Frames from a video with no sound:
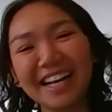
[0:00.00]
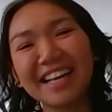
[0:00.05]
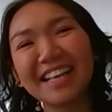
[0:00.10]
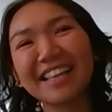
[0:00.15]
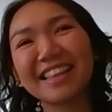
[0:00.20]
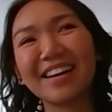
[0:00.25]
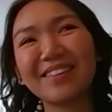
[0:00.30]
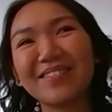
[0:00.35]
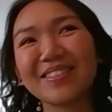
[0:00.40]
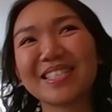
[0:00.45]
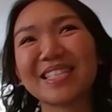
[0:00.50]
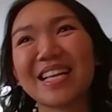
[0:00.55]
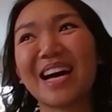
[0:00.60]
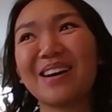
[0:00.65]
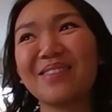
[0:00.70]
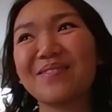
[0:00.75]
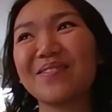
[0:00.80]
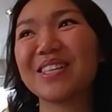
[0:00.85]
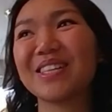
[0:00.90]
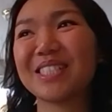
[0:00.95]
That was
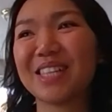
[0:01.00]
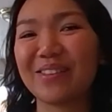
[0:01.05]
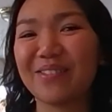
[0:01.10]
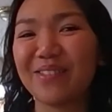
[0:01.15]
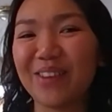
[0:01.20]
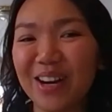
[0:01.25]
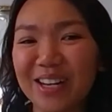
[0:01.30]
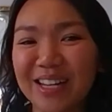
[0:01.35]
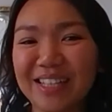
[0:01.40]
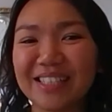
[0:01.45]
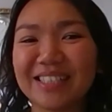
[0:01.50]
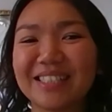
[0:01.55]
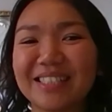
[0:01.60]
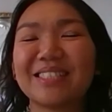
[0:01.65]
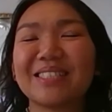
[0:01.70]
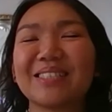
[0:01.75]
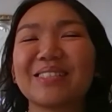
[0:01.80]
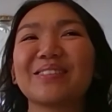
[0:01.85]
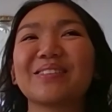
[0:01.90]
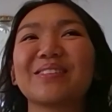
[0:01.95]
how much I wanted
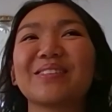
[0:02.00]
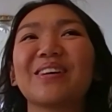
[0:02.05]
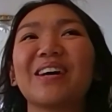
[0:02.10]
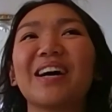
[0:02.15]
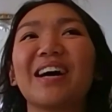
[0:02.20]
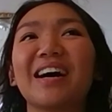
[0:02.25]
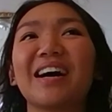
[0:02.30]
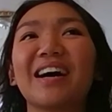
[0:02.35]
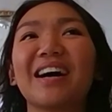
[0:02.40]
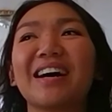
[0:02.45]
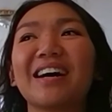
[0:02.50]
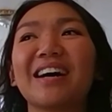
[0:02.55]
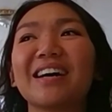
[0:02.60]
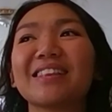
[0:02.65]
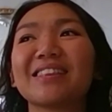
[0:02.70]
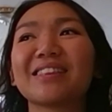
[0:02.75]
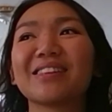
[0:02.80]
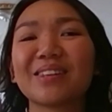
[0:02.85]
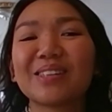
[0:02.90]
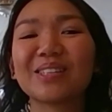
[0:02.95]
to
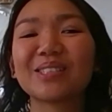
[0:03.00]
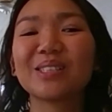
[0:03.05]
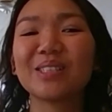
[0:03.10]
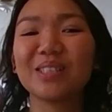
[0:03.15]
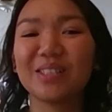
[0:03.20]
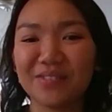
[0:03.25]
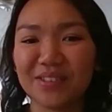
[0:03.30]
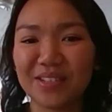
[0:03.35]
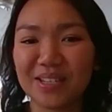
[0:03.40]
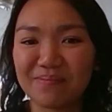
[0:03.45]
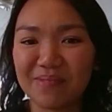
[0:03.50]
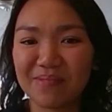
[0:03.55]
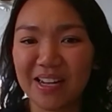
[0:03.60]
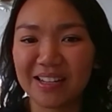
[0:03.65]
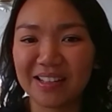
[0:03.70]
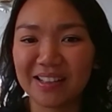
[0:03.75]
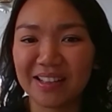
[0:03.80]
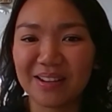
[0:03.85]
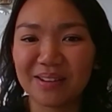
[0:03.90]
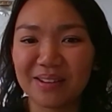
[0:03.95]
learn to live
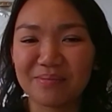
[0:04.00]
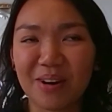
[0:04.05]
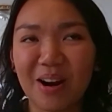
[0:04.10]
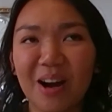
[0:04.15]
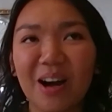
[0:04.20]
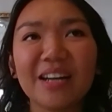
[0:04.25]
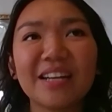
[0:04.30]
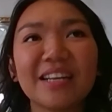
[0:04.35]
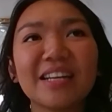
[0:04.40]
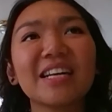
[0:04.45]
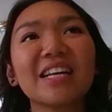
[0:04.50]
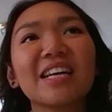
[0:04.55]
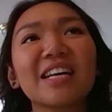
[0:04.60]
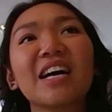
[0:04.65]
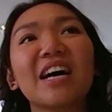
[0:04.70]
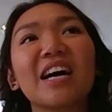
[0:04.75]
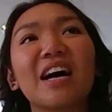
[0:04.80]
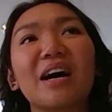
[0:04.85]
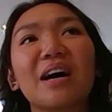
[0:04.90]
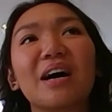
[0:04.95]
independently abroad
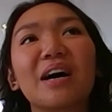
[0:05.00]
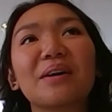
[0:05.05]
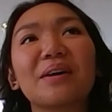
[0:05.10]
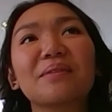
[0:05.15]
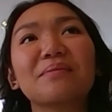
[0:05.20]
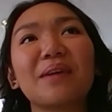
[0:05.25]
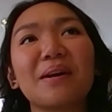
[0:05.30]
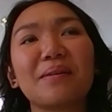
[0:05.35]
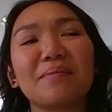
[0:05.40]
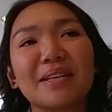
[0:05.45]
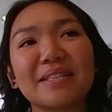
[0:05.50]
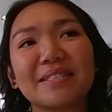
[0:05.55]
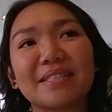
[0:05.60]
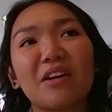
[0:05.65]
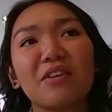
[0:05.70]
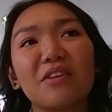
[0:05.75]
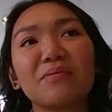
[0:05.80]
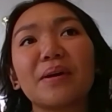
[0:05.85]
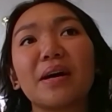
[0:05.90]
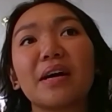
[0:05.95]
by
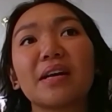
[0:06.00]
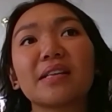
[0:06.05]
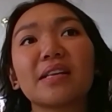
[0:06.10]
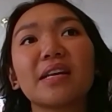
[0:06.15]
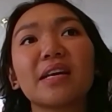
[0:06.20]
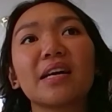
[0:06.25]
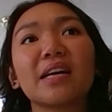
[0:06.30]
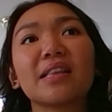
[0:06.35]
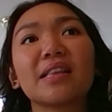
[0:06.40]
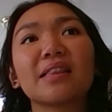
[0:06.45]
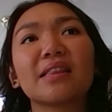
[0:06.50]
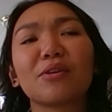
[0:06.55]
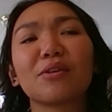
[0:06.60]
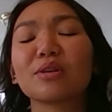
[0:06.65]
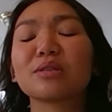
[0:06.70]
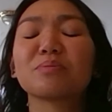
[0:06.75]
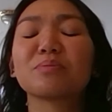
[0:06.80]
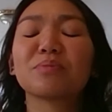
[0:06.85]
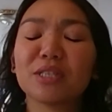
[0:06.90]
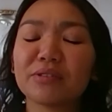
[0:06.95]
myself. But there
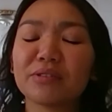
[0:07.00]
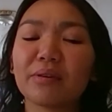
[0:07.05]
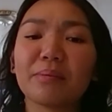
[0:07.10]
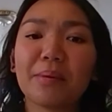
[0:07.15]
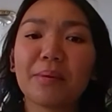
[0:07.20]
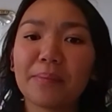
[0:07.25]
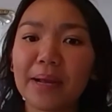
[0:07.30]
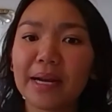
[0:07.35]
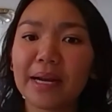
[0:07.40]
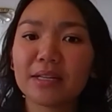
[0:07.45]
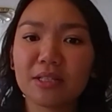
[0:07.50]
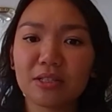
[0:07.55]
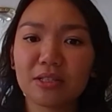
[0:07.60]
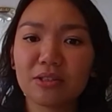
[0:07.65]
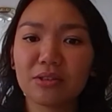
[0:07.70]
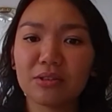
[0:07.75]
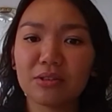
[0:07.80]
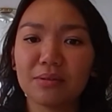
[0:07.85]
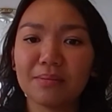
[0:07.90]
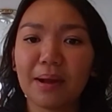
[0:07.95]
was push from my parents
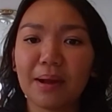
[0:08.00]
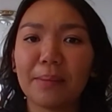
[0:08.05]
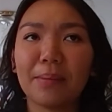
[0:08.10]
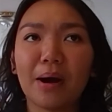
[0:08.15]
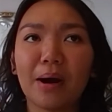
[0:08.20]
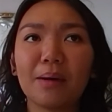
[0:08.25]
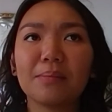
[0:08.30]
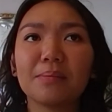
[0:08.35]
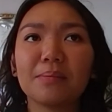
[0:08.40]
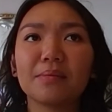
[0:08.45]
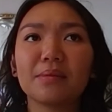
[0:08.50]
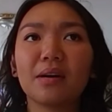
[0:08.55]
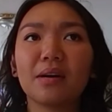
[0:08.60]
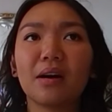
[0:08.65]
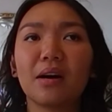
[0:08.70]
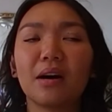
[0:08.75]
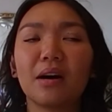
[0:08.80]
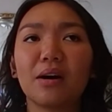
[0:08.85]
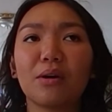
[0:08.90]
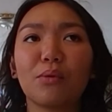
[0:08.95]
too. My mom
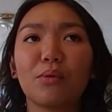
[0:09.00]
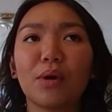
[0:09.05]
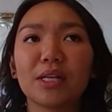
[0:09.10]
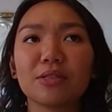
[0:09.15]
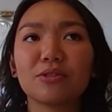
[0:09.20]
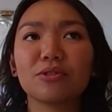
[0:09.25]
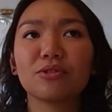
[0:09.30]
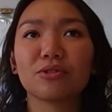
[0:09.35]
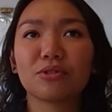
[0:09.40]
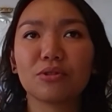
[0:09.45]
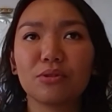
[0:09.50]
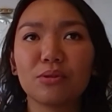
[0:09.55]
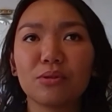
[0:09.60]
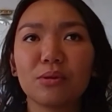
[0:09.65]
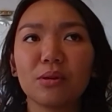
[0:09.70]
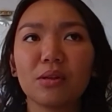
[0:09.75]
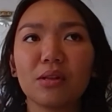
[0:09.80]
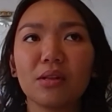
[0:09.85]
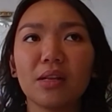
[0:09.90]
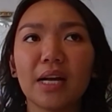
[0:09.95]
went to
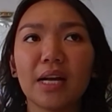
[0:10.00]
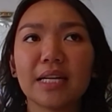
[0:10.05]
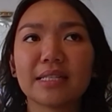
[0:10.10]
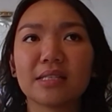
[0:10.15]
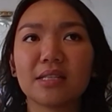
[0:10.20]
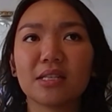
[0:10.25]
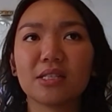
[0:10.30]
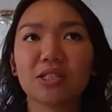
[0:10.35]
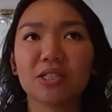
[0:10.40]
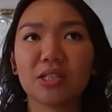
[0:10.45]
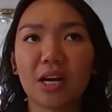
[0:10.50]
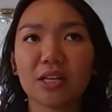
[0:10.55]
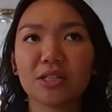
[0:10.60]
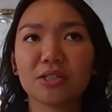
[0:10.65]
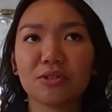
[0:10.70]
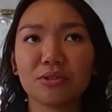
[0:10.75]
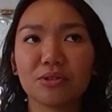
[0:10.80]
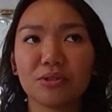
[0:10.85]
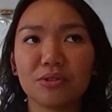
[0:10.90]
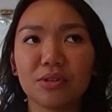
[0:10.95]
school as an
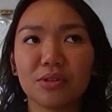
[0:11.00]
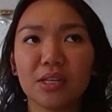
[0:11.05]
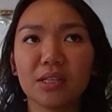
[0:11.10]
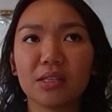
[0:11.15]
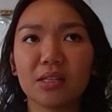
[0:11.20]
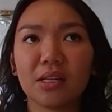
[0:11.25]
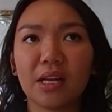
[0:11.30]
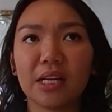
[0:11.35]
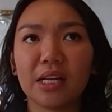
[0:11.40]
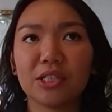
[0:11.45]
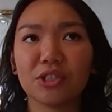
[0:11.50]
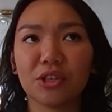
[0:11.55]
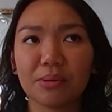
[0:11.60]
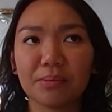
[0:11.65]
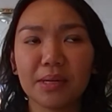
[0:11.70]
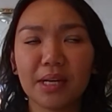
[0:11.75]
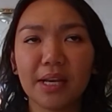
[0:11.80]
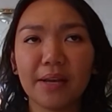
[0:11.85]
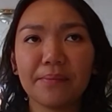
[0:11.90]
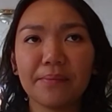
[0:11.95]
international student in
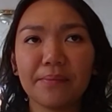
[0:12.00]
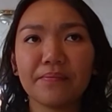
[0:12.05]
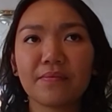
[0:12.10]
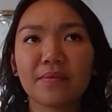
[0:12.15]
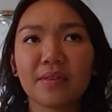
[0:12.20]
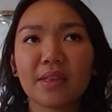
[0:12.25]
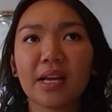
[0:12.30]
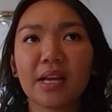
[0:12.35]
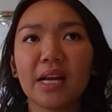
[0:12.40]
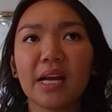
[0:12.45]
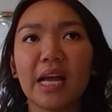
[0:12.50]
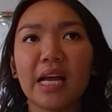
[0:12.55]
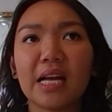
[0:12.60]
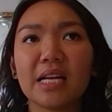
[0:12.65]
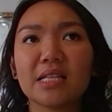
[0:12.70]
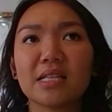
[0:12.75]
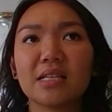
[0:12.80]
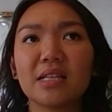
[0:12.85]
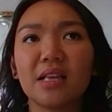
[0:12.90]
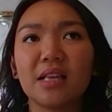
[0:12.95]
Germany,
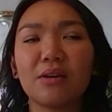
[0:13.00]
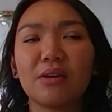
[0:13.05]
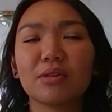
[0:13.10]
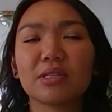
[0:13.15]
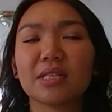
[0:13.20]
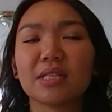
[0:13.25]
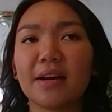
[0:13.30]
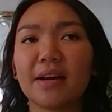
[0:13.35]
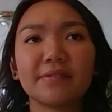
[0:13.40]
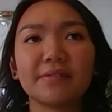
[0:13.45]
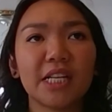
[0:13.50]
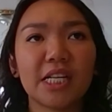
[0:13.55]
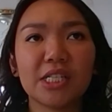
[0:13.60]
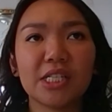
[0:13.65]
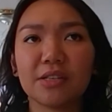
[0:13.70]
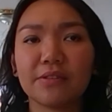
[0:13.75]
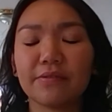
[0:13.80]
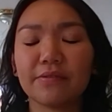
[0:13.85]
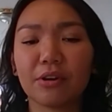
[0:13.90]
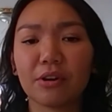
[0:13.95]
and it was
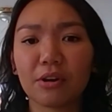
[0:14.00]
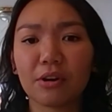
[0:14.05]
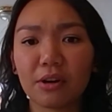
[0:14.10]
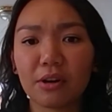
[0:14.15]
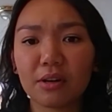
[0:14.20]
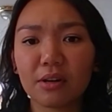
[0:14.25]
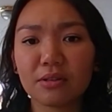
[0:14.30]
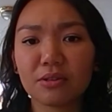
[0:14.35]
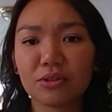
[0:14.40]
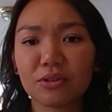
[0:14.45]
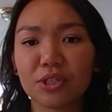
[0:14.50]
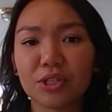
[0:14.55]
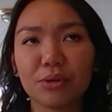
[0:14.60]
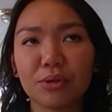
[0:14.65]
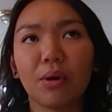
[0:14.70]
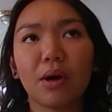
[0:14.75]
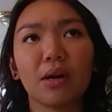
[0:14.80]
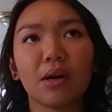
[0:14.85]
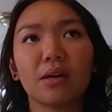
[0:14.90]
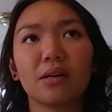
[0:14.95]
life-changing for her. So she
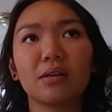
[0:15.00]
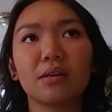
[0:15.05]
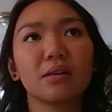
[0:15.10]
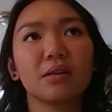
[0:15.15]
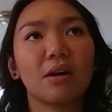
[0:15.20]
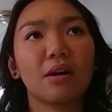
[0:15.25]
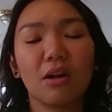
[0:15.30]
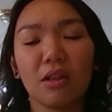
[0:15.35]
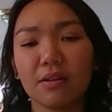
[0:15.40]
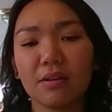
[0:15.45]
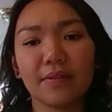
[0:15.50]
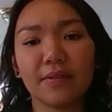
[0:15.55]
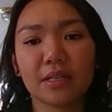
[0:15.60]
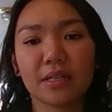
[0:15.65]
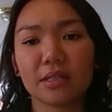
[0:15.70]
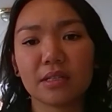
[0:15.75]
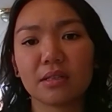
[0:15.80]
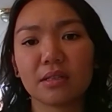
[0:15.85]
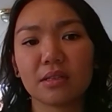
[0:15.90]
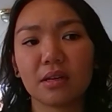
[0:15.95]
wanted all of
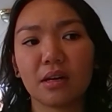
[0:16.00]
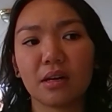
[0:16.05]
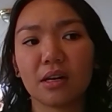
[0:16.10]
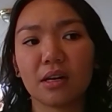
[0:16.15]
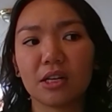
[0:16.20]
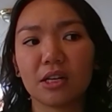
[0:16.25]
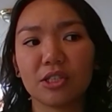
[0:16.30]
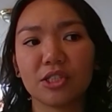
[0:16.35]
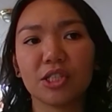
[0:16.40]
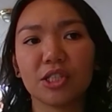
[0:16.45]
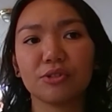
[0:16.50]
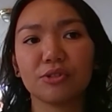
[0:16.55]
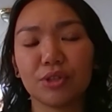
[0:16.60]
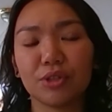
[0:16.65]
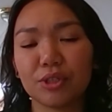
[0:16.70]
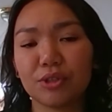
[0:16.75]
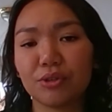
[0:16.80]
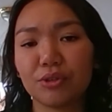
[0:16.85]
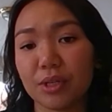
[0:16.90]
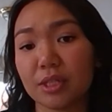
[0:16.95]
us, her children,
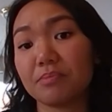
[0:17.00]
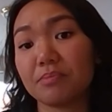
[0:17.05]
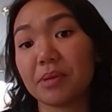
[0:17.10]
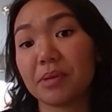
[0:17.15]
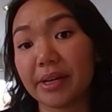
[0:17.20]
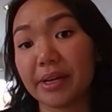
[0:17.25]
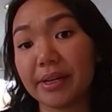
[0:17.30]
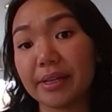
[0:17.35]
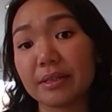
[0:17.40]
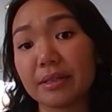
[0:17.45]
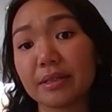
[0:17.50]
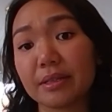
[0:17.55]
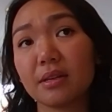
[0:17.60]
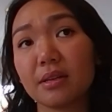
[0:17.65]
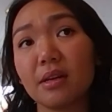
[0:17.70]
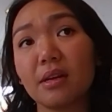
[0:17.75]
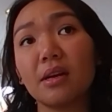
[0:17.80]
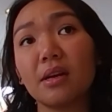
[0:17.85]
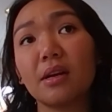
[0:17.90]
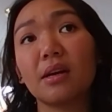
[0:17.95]
to experience
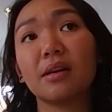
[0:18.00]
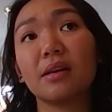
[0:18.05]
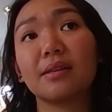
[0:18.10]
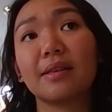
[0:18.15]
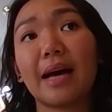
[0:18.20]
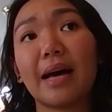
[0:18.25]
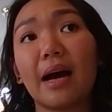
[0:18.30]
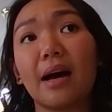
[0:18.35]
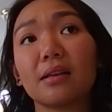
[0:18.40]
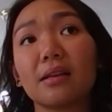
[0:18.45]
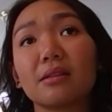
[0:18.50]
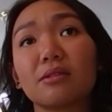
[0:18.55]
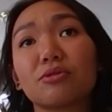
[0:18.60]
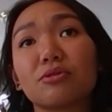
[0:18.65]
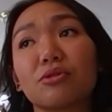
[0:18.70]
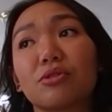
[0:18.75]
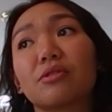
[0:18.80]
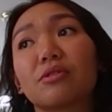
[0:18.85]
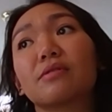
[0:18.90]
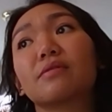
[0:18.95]
that
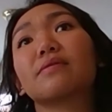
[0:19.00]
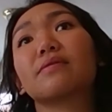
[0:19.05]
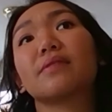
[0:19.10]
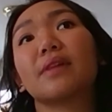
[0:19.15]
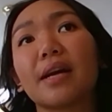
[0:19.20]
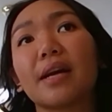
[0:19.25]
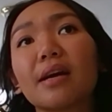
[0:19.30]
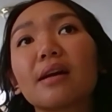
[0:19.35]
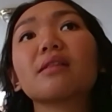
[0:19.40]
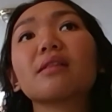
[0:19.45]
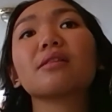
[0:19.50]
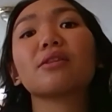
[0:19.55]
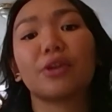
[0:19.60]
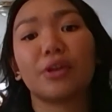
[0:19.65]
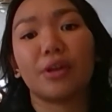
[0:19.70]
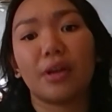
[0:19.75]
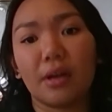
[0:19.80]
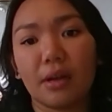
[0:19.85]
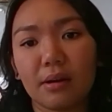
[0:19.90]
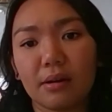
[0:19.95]
sort of like
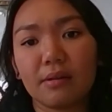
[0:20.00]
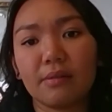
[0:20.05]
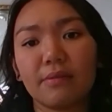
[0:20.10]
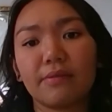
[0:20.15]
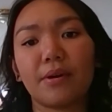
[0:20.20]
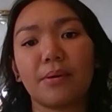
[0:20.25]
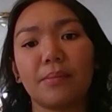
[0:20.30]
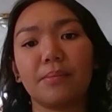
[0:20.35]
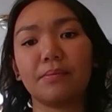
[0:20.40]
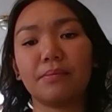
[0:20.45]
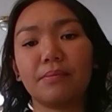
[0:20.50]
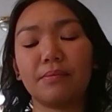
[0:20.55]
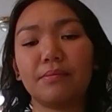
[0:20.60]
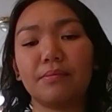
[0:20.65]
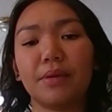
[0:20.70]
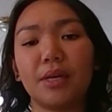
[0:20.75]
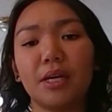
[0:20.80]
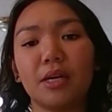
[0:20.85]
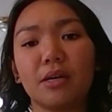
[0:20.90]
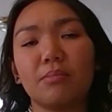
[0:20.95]
learning from
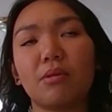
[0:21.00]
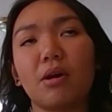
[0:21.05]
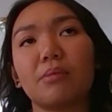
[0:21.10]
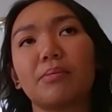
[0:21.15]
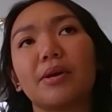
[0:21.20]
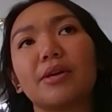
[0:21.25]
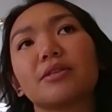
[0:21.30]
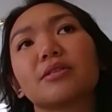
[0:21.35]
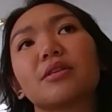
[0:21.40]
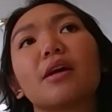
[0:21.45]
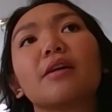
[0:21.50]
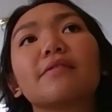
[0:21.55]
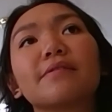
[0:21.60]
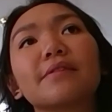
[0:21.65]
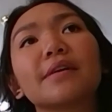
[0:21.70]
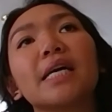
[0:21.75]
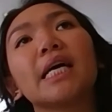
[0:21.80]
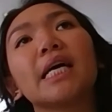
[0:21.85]
being abroad by herself.